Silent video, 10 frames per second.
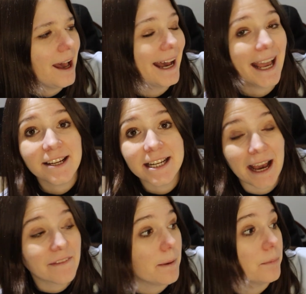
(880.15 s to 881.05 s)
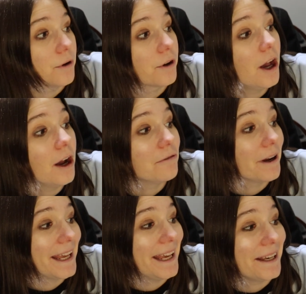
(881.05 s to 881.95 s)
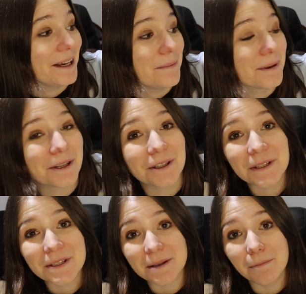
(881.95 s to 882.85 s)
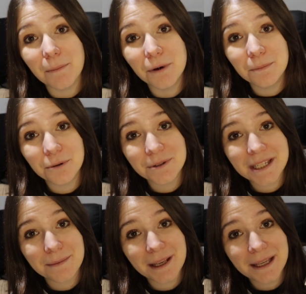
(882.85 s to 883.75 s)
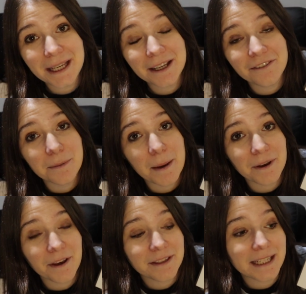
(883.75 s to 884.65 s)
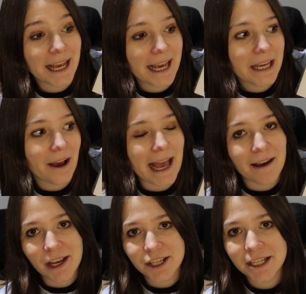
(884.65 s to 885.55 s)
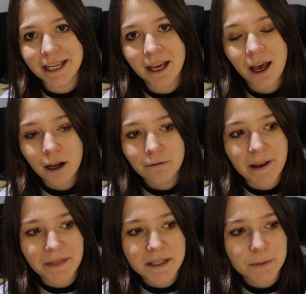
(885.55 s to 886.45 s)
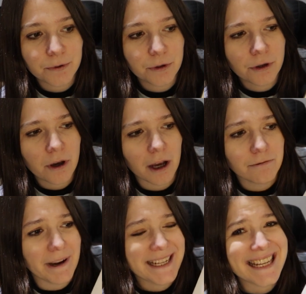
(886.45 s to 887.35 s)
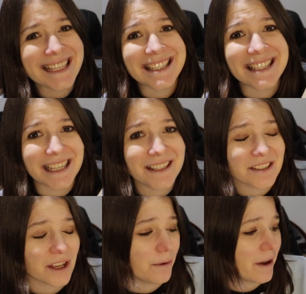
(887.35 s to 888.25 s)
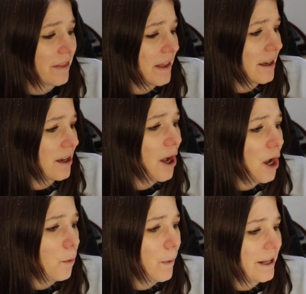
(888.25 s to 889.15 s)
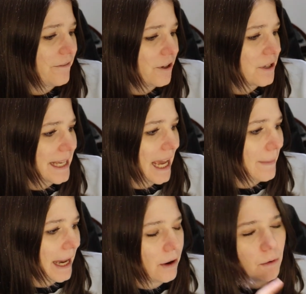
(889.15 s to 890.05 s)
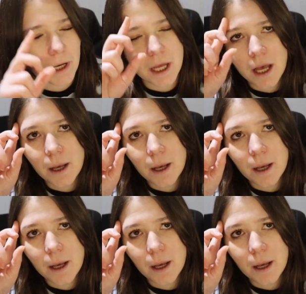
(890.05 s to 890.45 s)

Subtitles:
I actually have that book right here because my mum bought it me for my birthday. I have actually read this book. I read it years ago, I think, when it first came out.